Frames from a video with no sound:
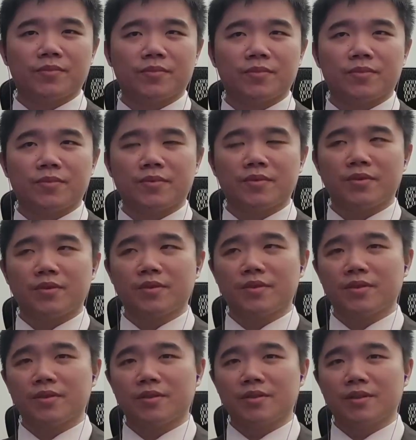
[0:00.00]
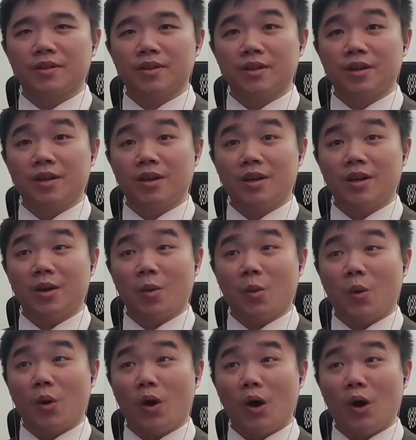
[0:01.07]
blaze will.
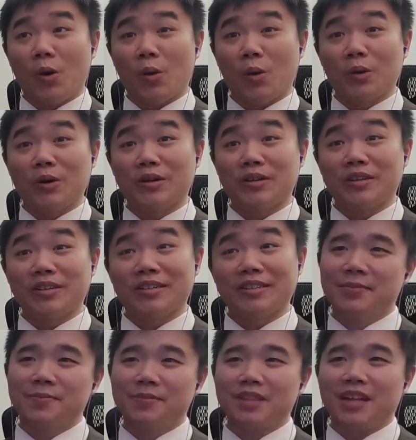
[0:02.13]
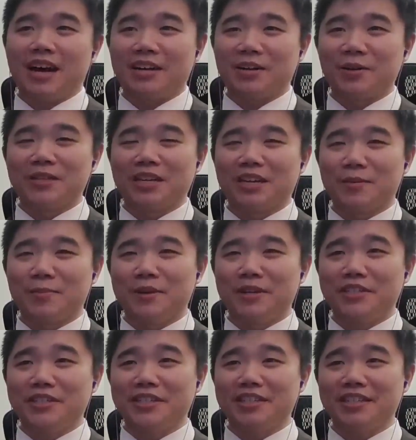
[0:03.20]
Whoa. Otto's on a
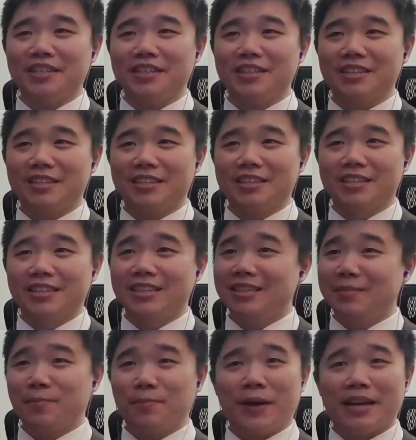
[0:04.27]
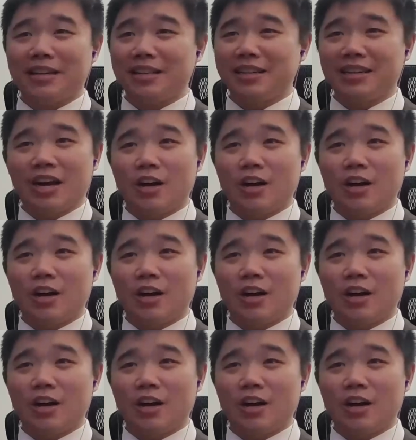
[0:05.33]
mission. Paddling